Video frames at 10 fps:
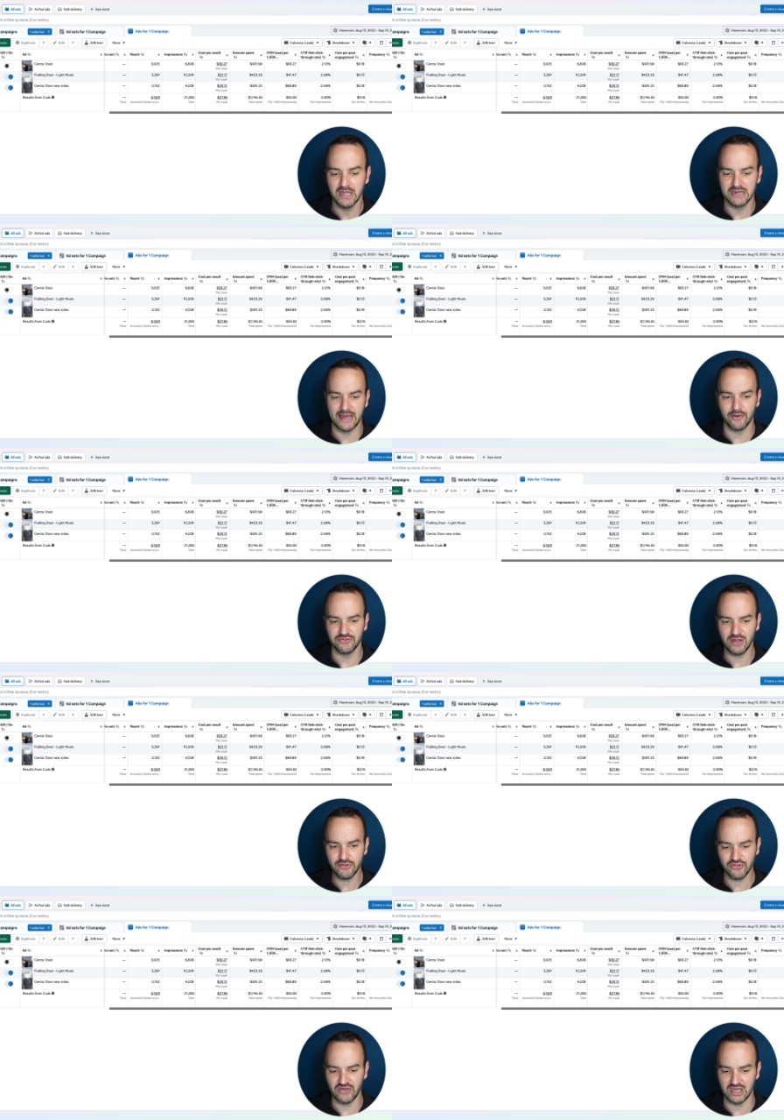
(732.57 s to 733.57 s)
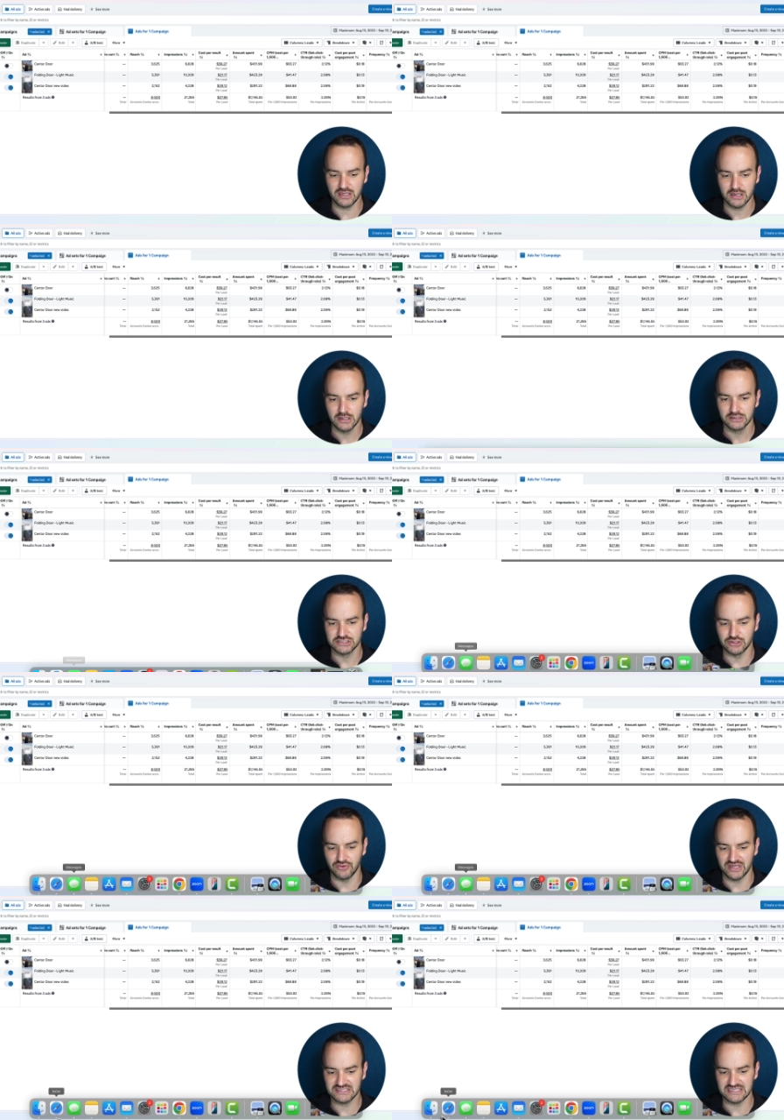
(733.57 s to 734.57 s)
Now, the other thing to
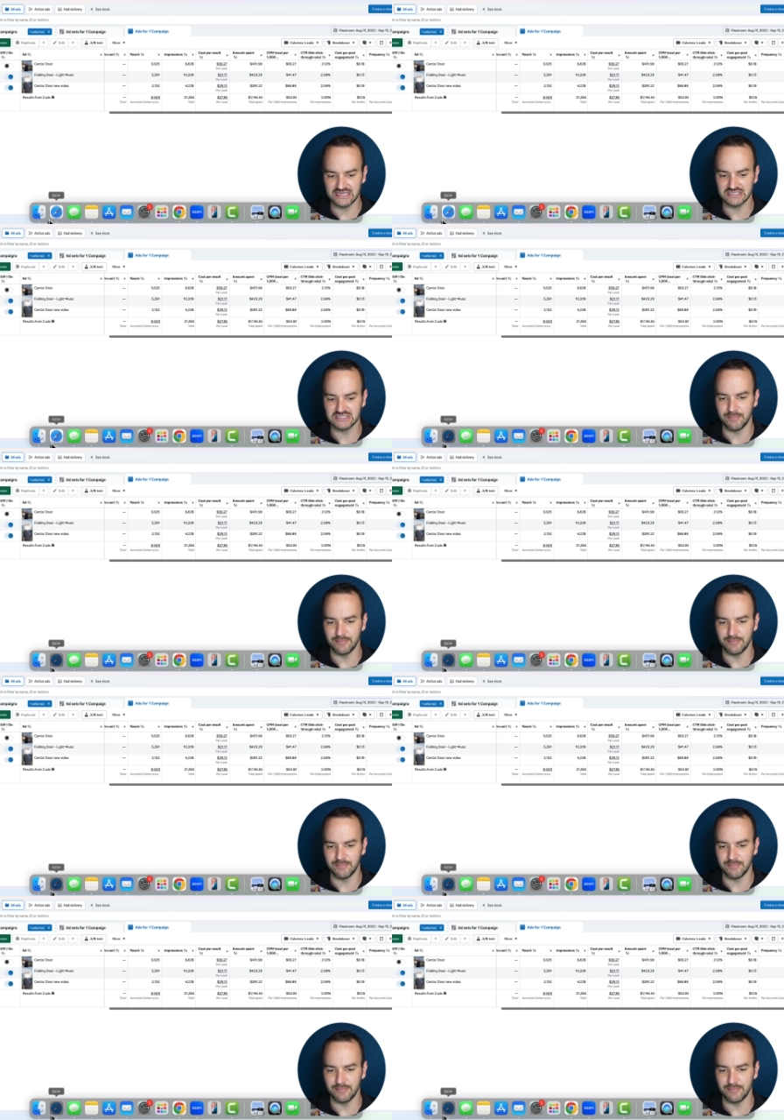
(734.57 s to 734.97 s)
this is